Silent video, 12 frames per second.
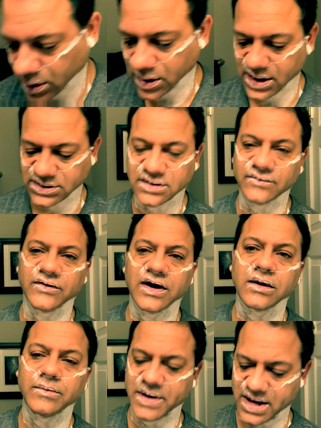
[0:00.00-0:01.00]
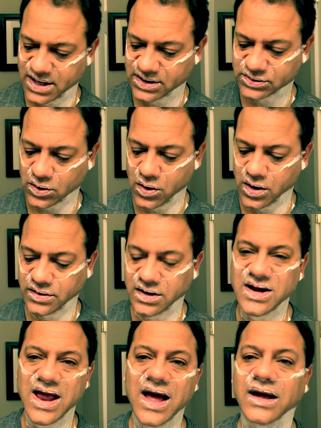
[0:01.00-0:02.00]
Last and final pass on the
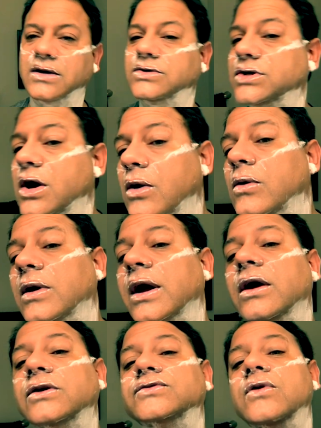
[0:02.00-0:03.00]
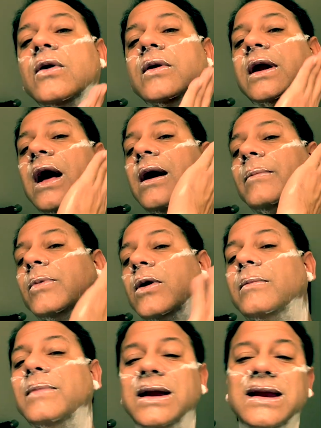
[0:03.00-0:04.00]
neck. So hair is growing up
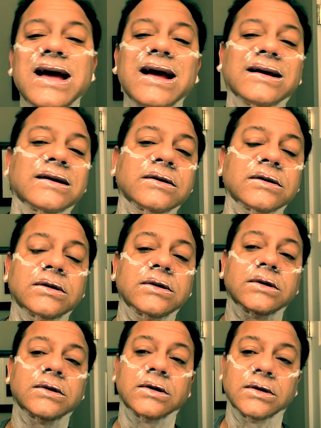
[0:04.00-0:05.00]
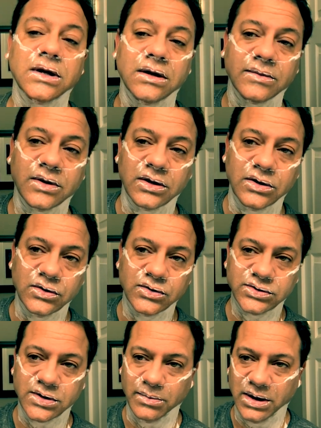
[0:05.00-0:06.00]
on my neck. I'm gonna
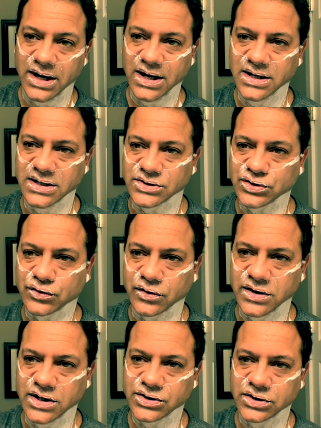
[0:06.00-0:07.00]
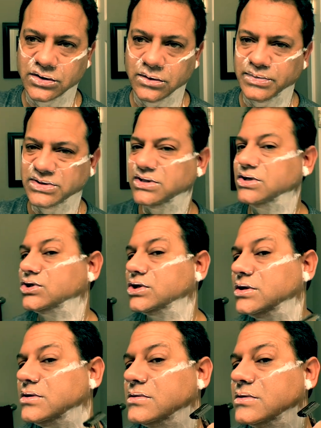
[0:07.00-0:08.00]
use the blade in its traditional
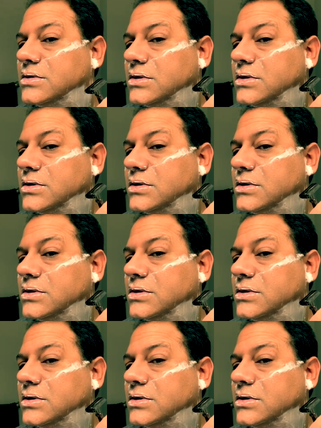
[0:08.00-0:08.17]
position.